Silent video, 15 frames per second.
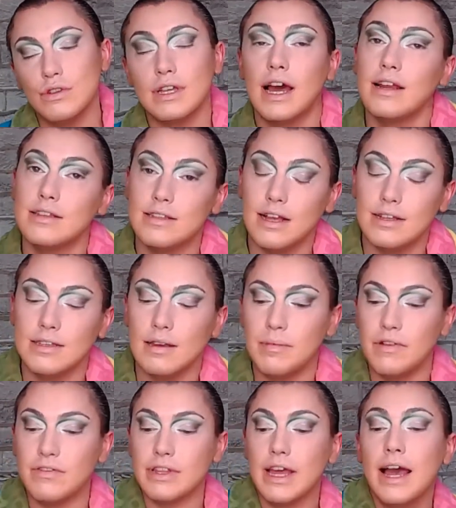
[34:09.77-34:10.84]
Anastasia
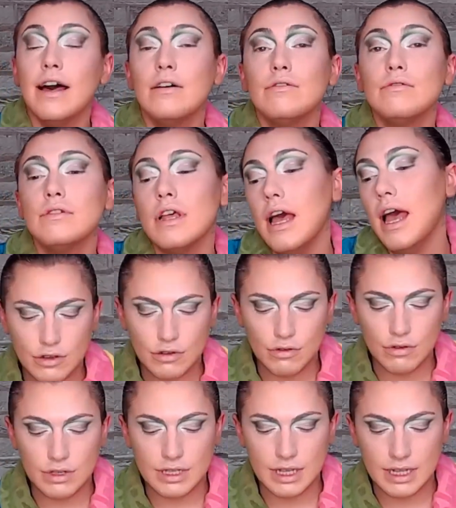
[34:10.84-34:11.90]
Beverly Hills. I
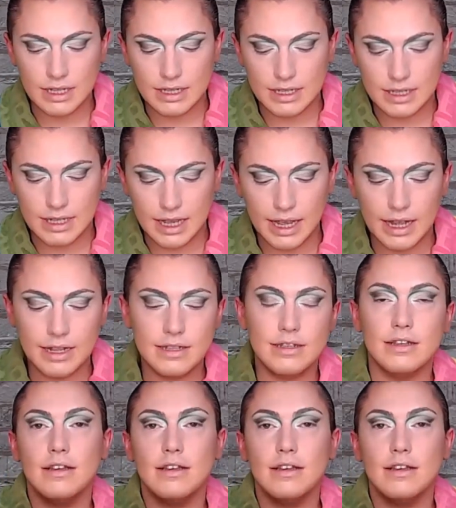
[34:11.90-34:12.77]
use instead